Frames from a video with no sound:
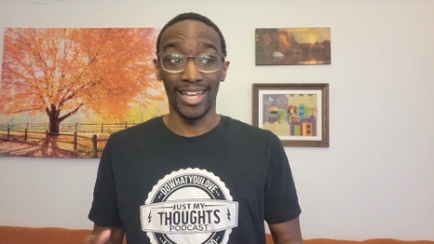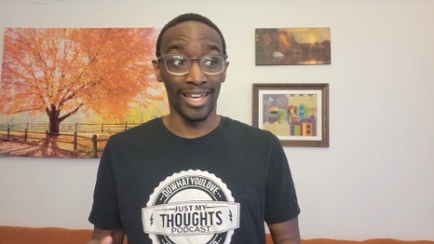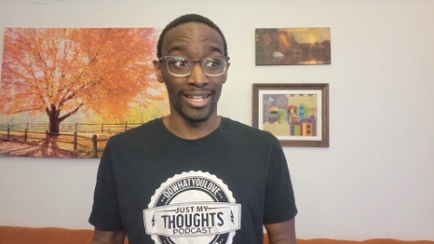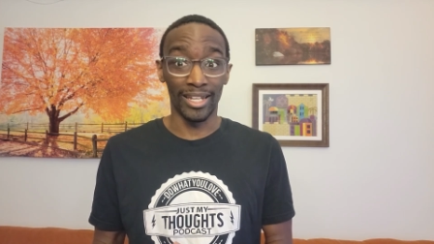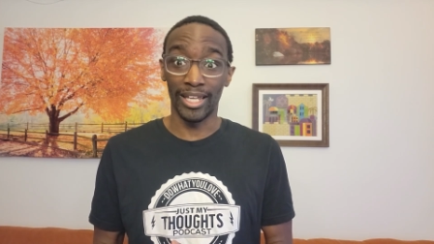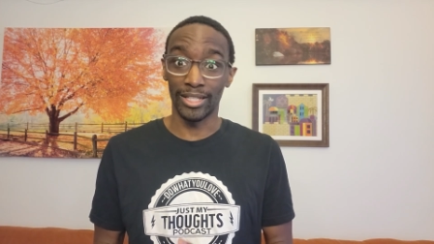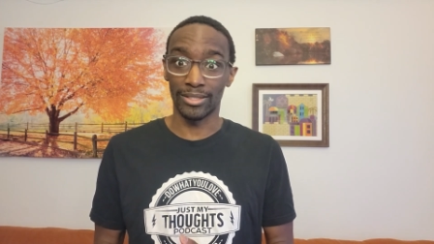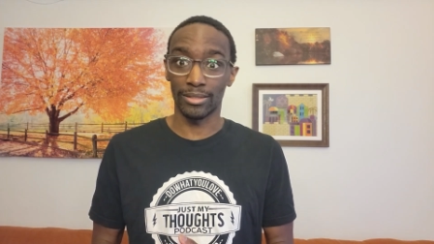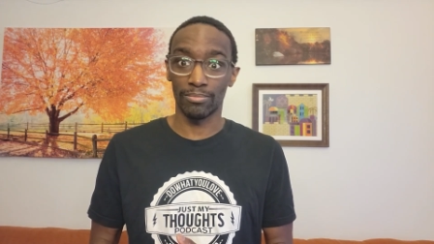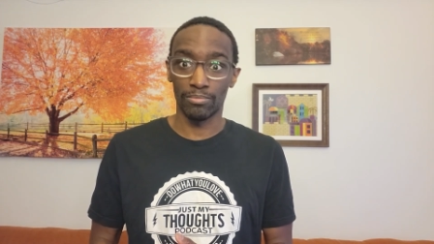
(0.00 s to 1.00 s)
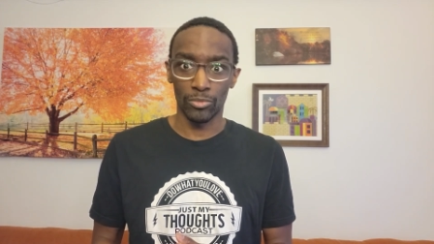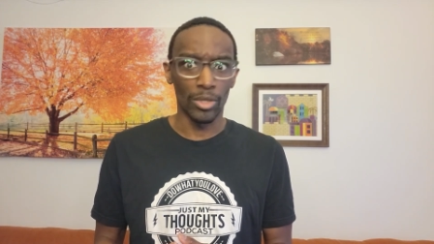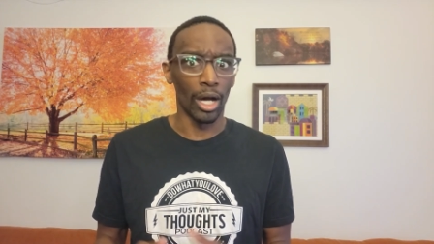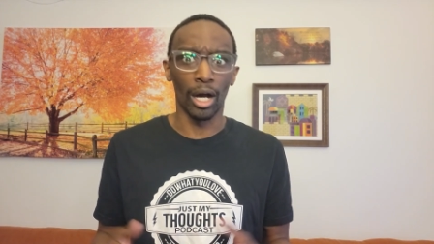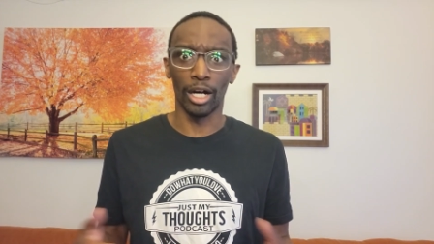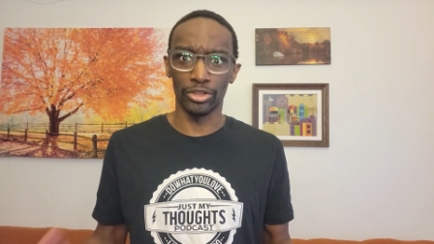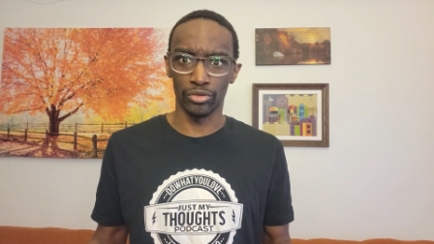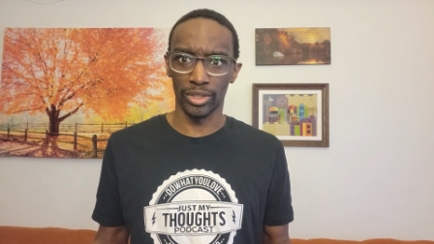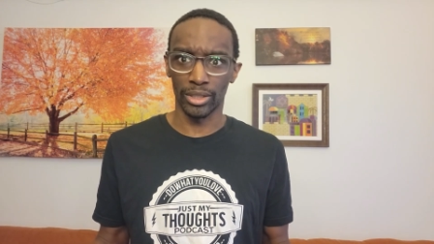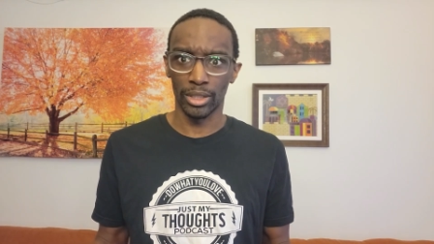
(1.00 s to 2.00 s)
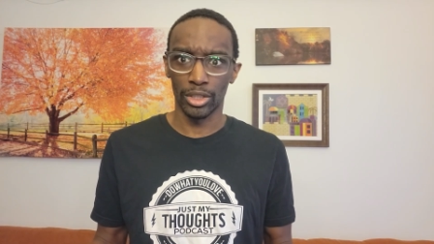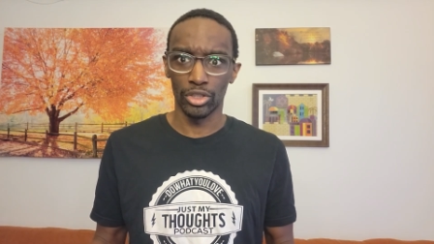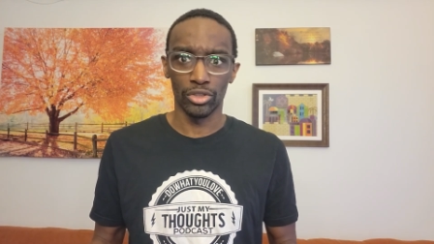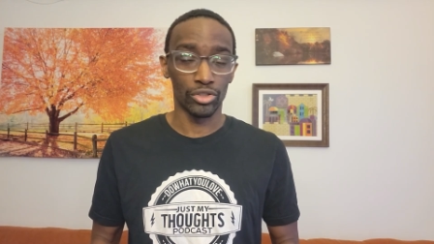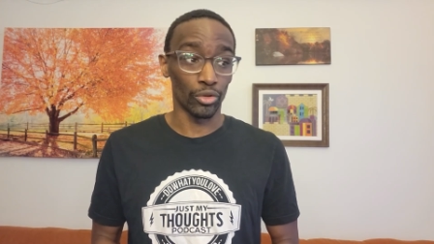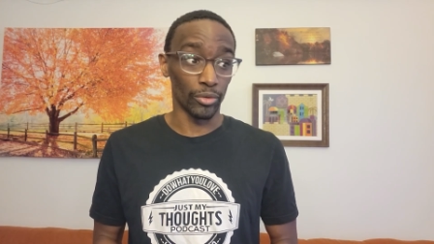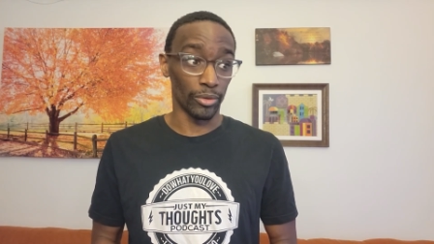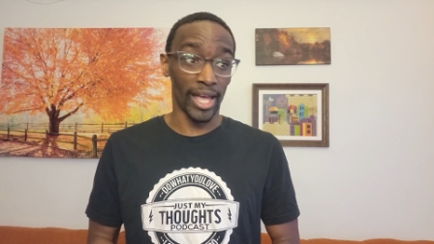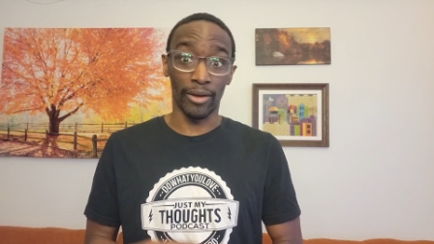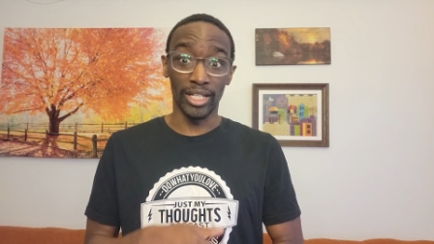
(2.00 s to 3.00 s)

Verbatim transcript: and it hits 100. So now